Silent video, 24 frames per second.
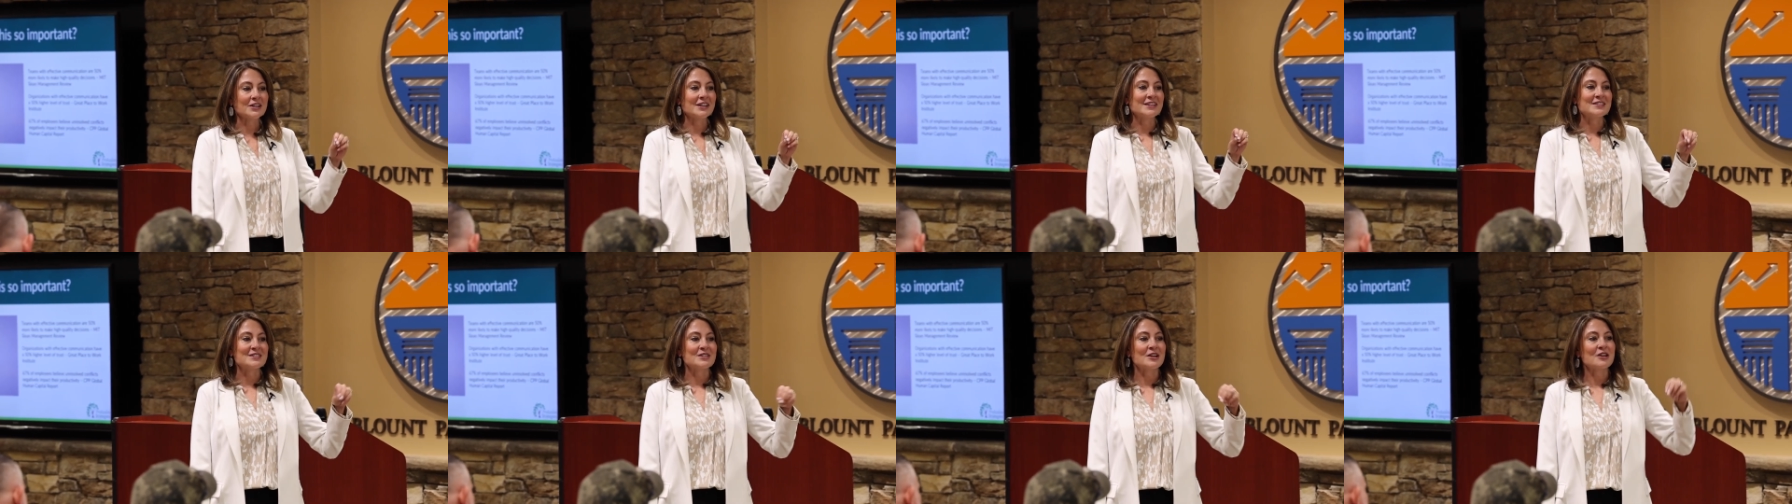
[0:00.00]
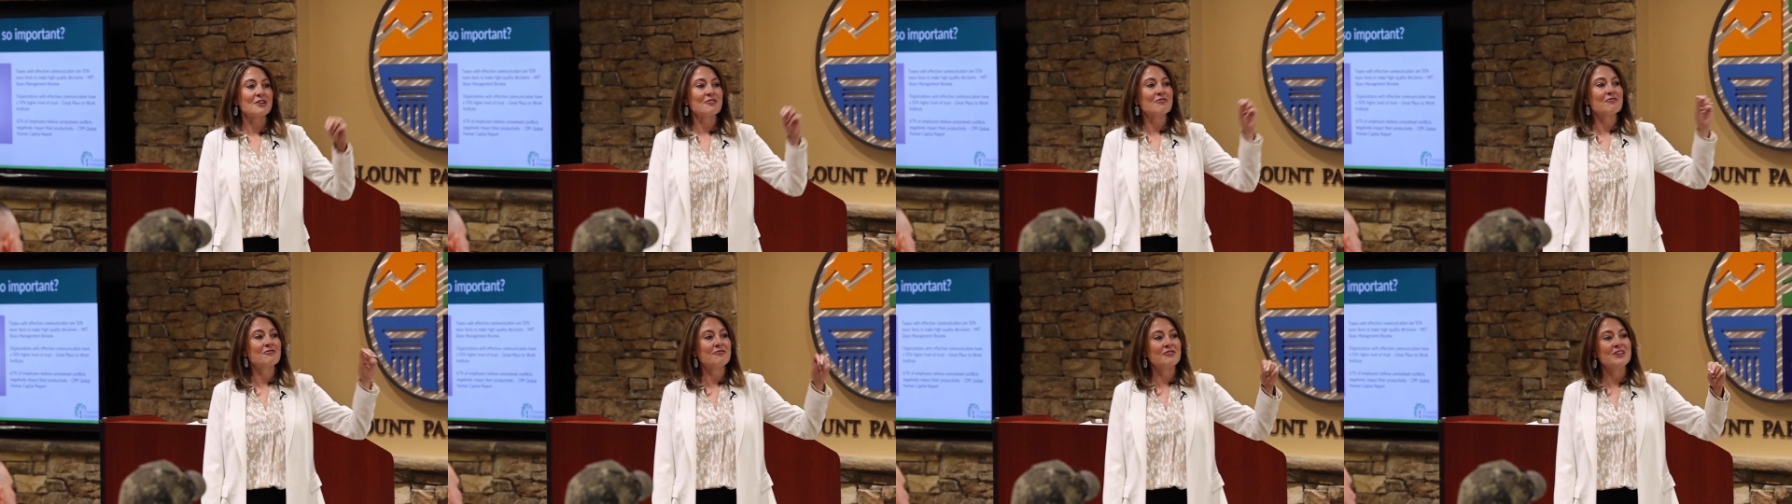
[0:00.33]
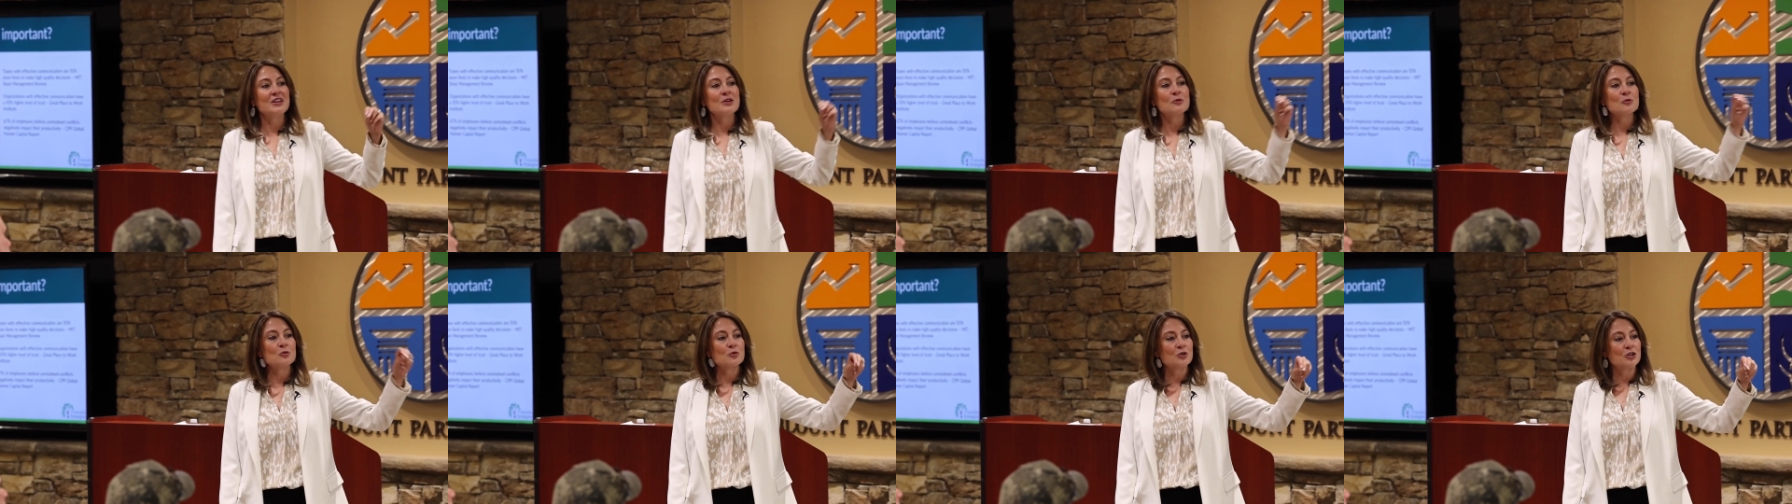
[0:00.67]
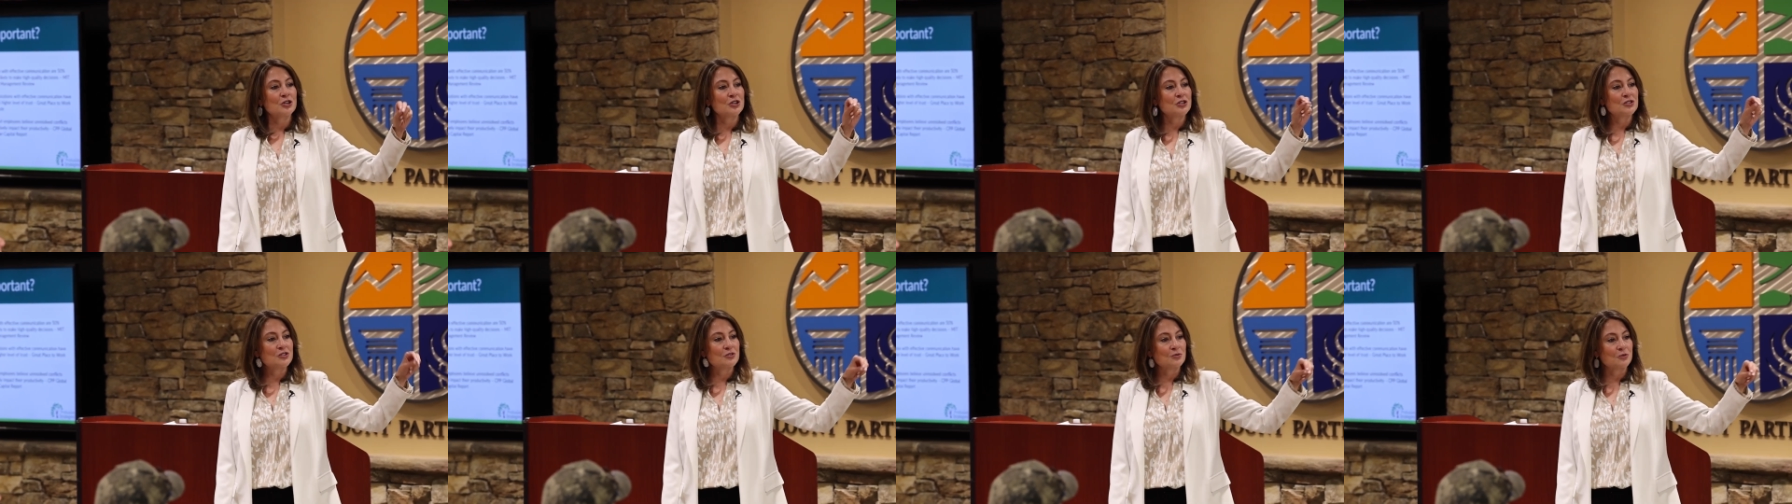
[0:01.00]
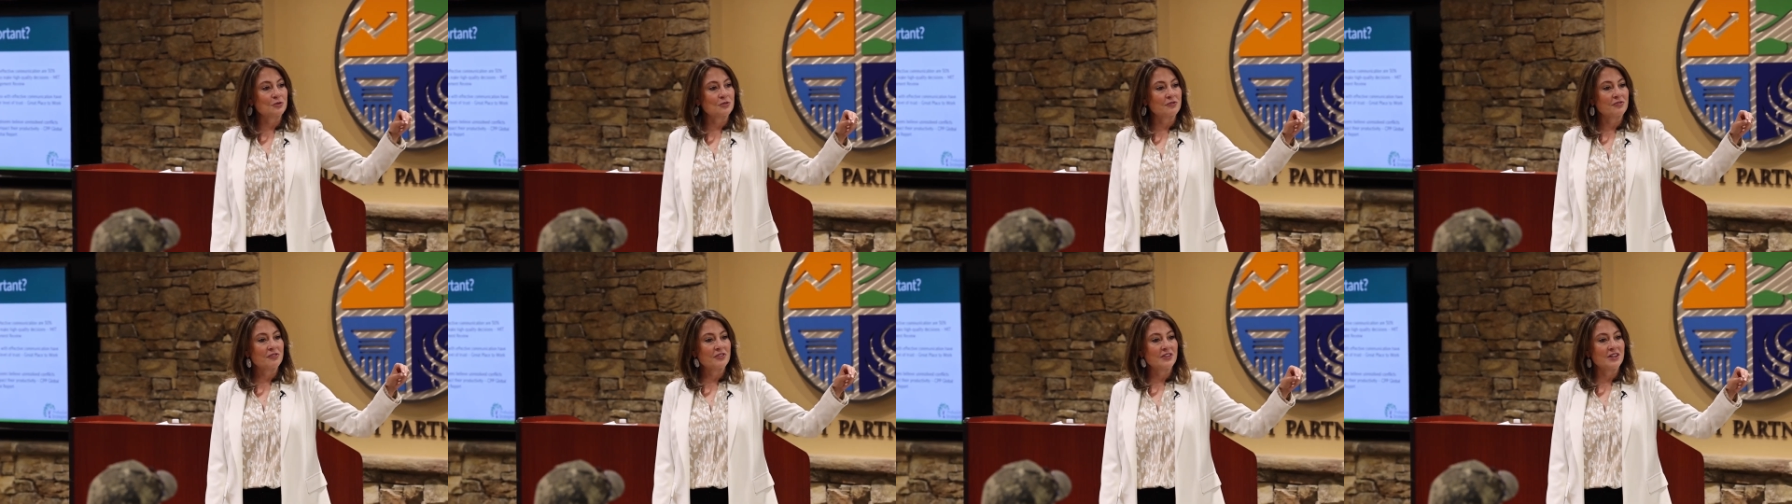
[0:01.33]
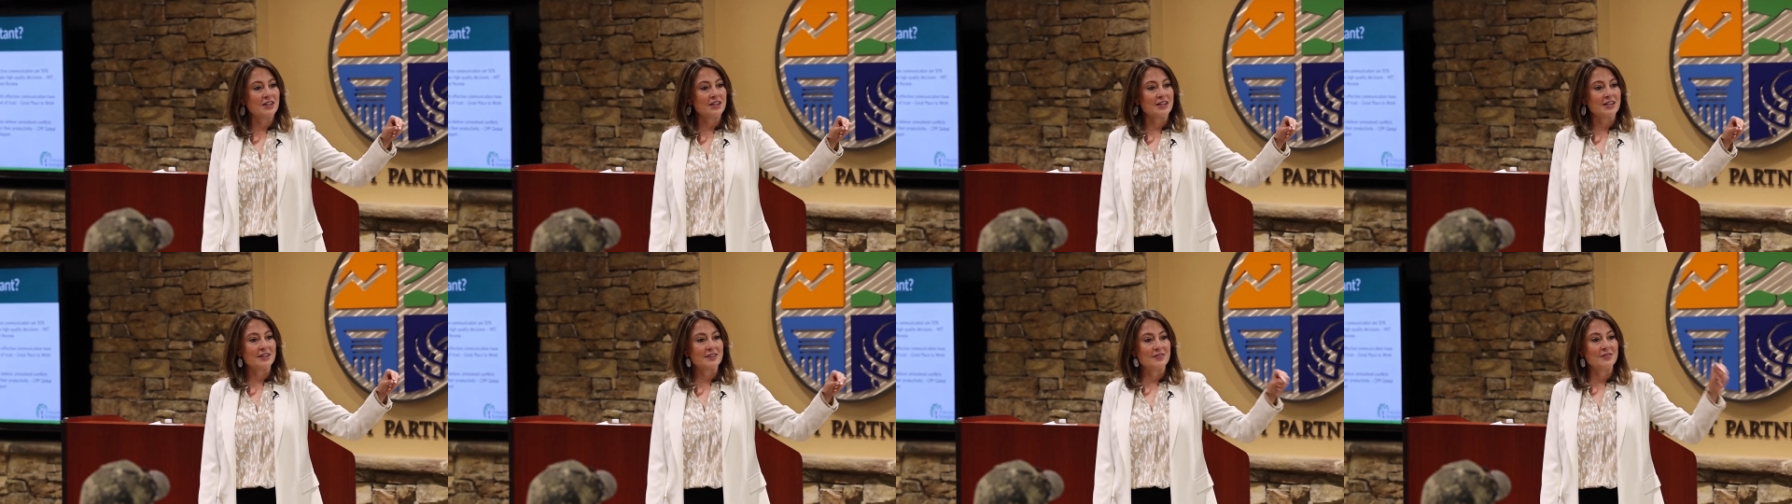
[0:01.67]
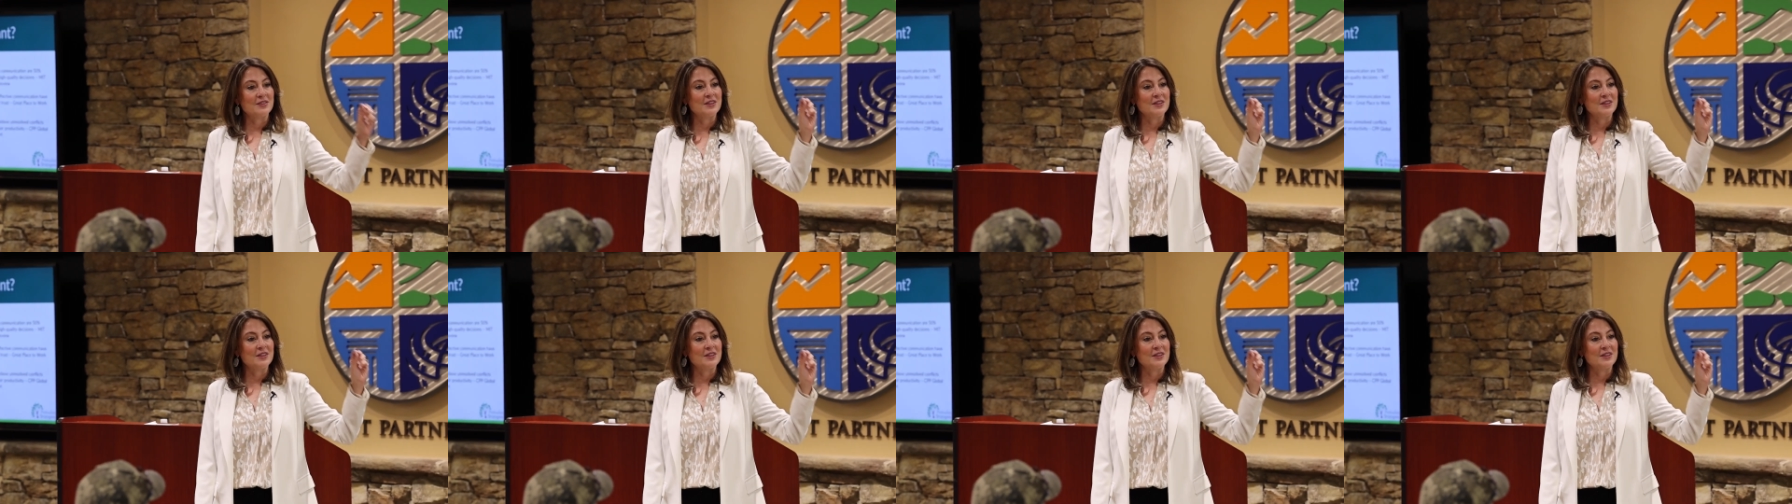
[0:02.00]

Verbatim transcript: it's not a feel good sort of thing.